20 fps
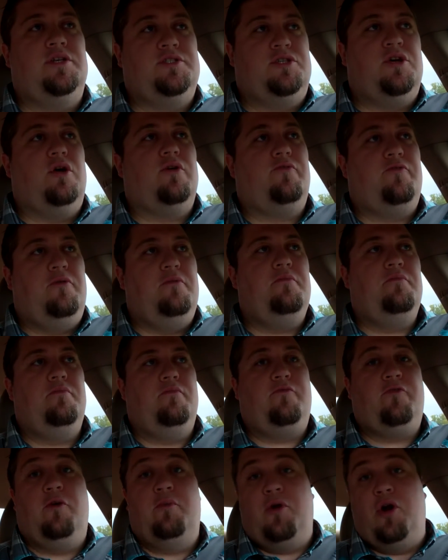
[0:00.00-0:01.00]
song
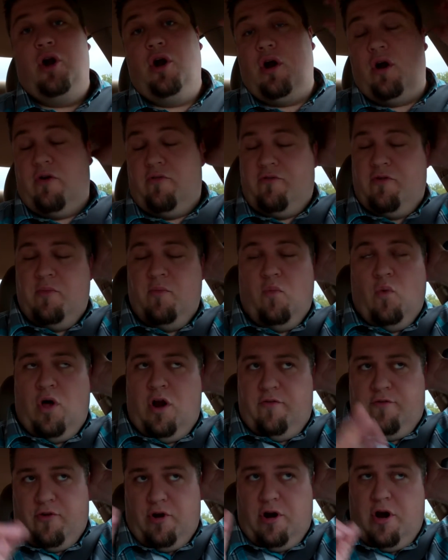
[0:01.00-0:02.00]
from her, from
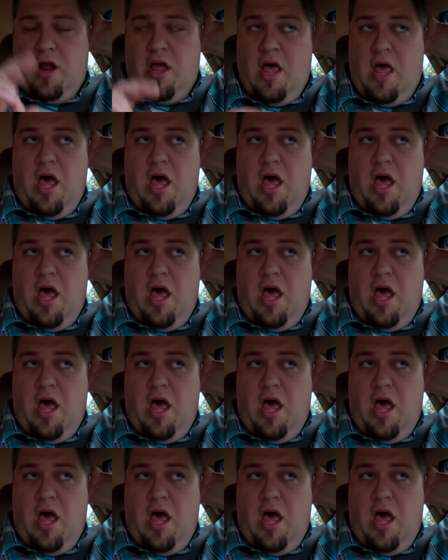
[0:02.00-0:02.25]
one of her